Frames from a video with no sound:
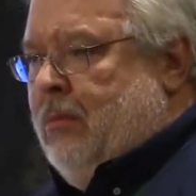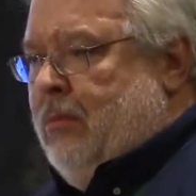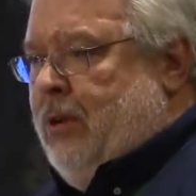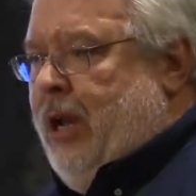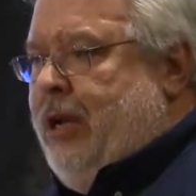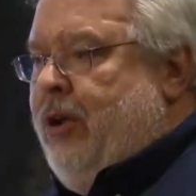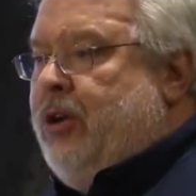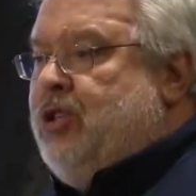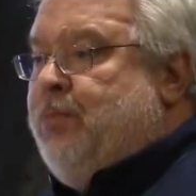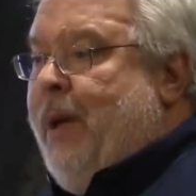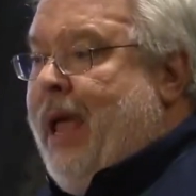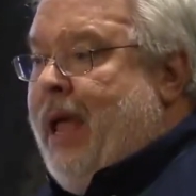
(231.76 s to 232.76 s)
You need to
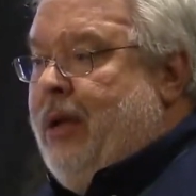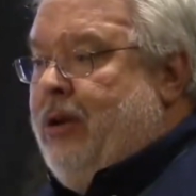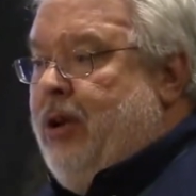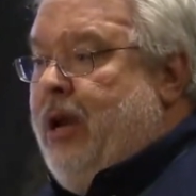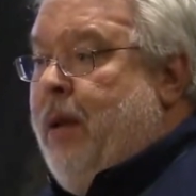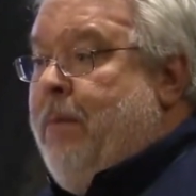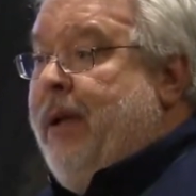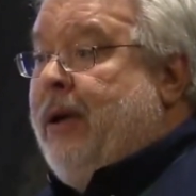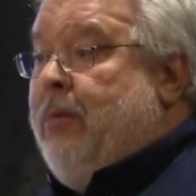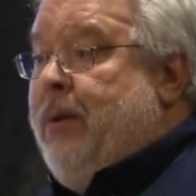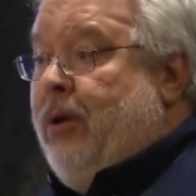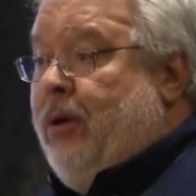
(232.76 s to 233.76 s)
expand. You need a
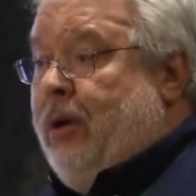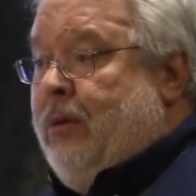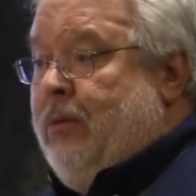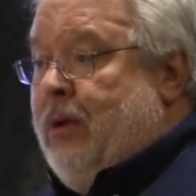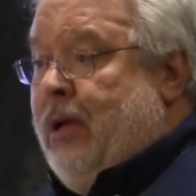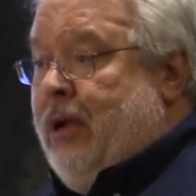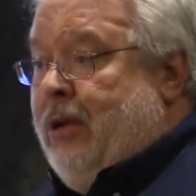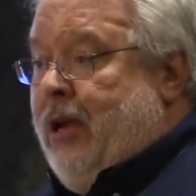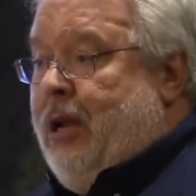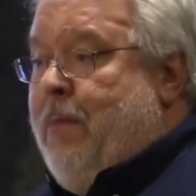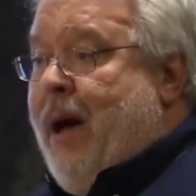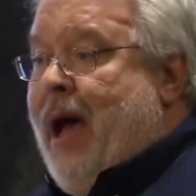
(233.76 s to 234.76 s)
bigger building. You
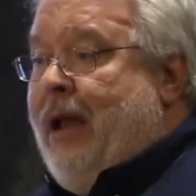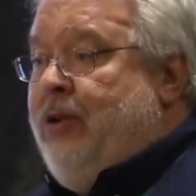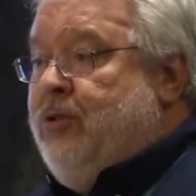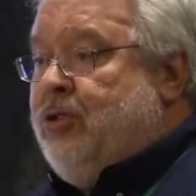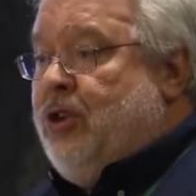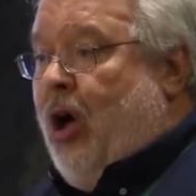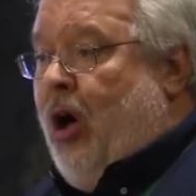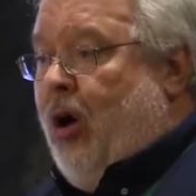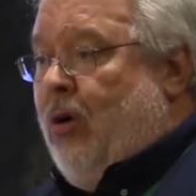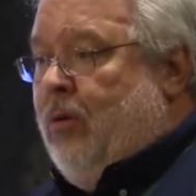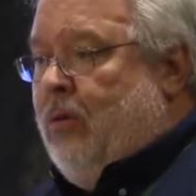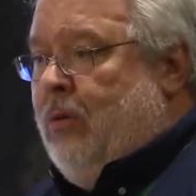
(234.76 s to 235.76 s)
need to buy a new
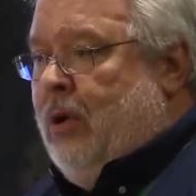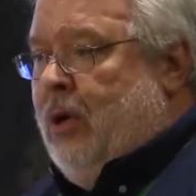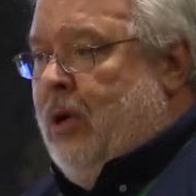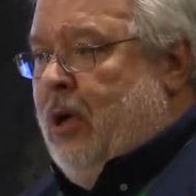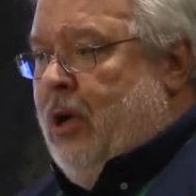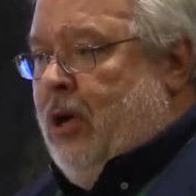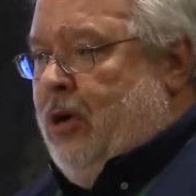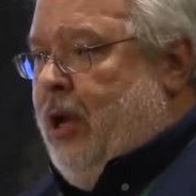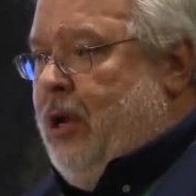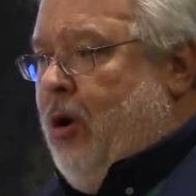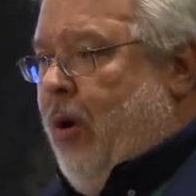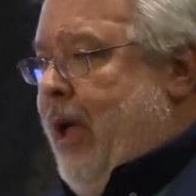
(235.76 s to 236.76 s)
saw. You
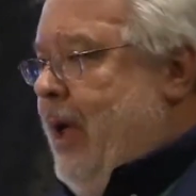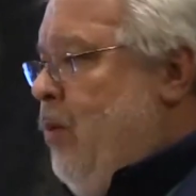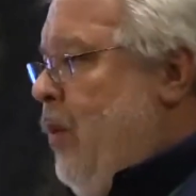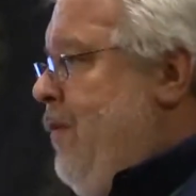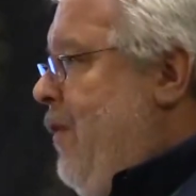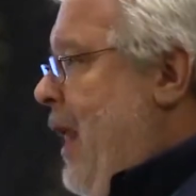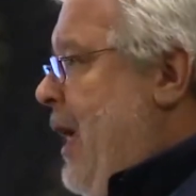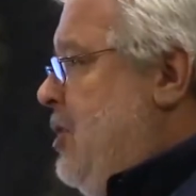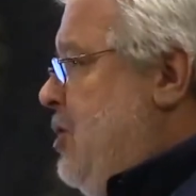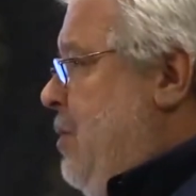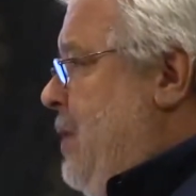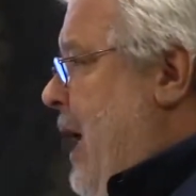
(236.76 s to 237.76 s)
need to go ahead and refinance
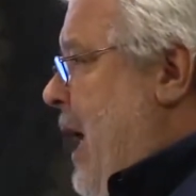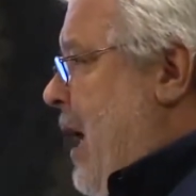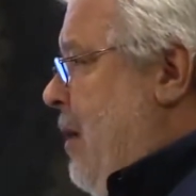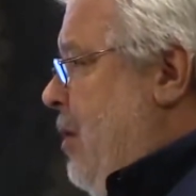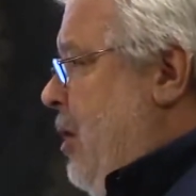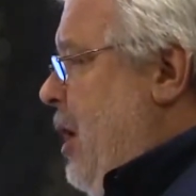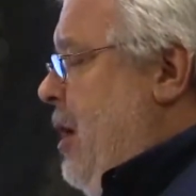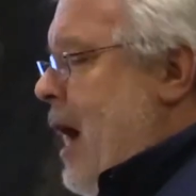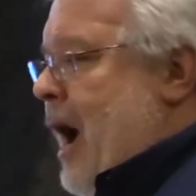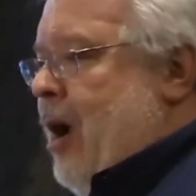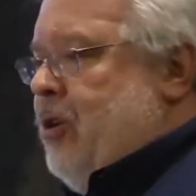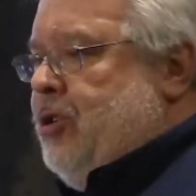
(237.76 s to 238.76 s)
some debt. You need to
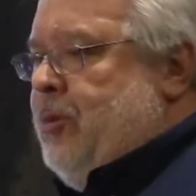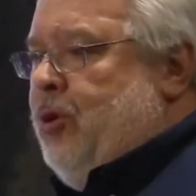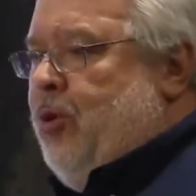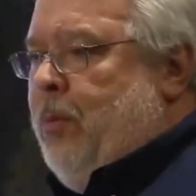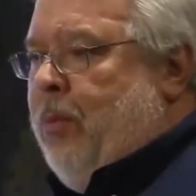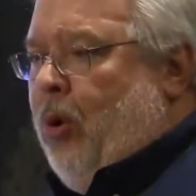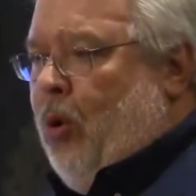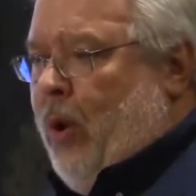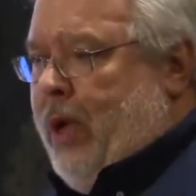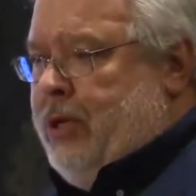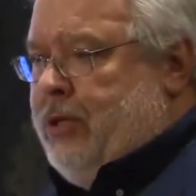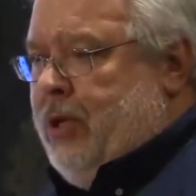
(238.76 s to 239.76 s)
hire some new
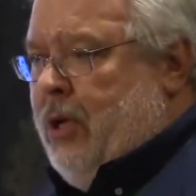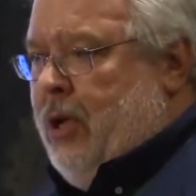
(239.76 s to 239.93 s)
employees.